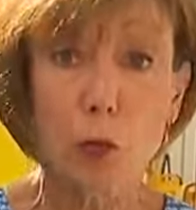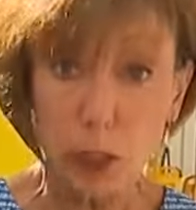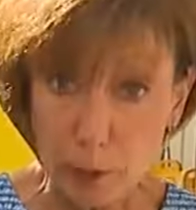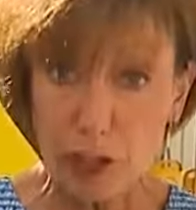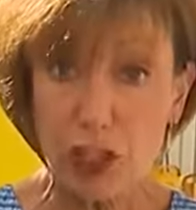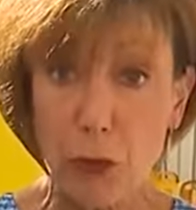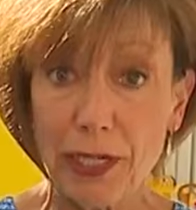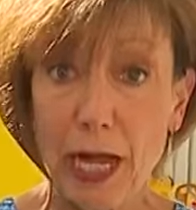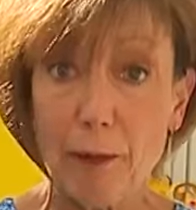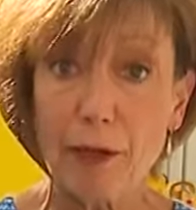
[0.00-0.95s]
will be
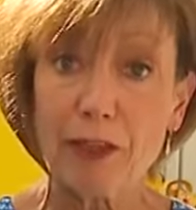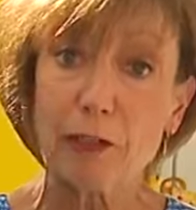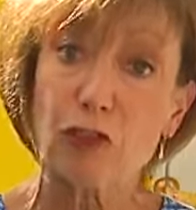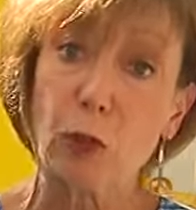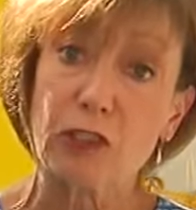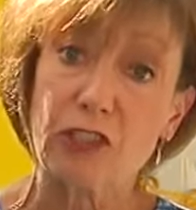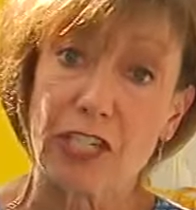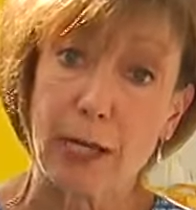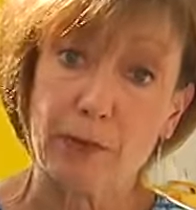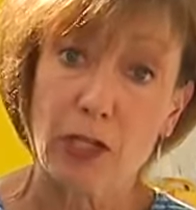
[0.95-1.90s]
showing up at their
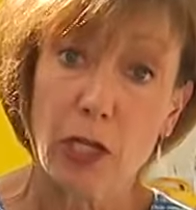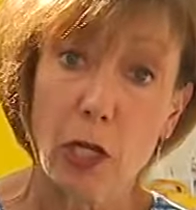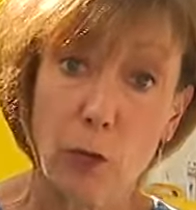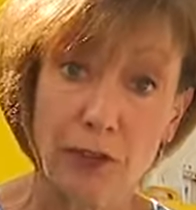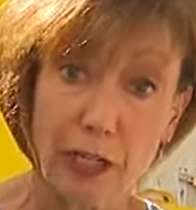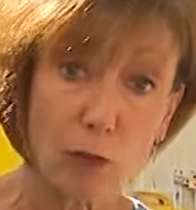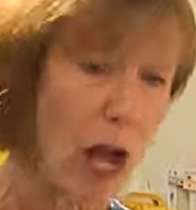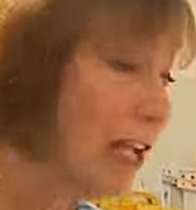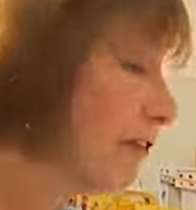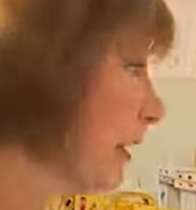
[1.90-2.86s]
doorsteps when they arrive